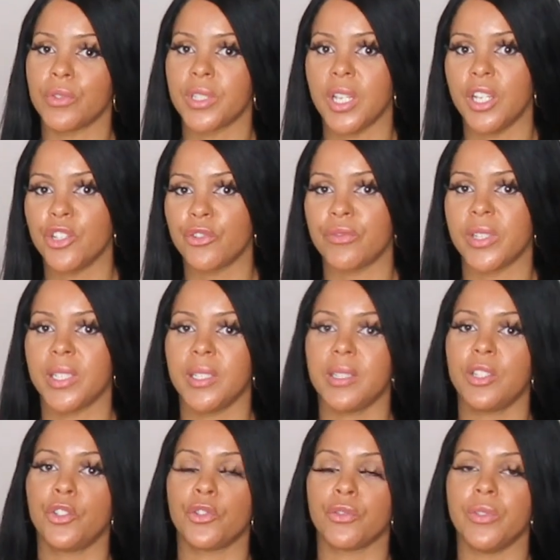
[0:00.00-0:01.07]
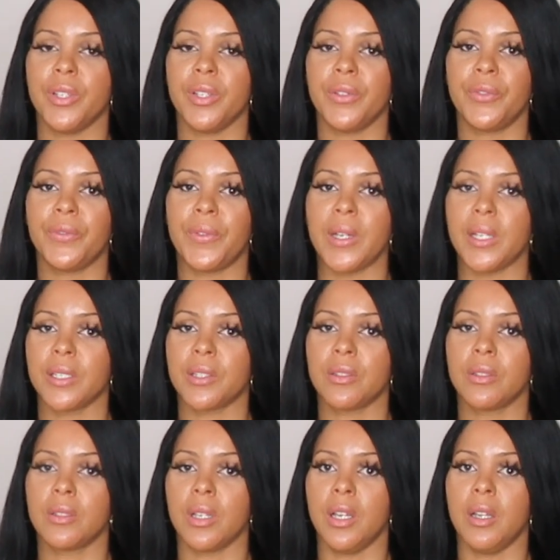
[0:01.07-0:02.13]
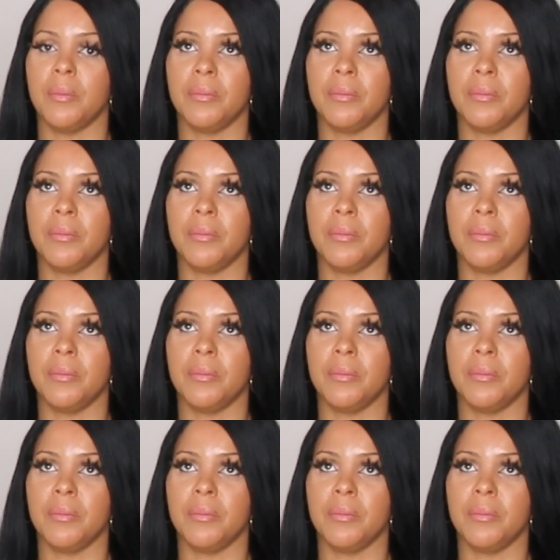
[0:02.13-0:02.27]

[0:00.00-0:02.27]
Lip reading: surgeries during the first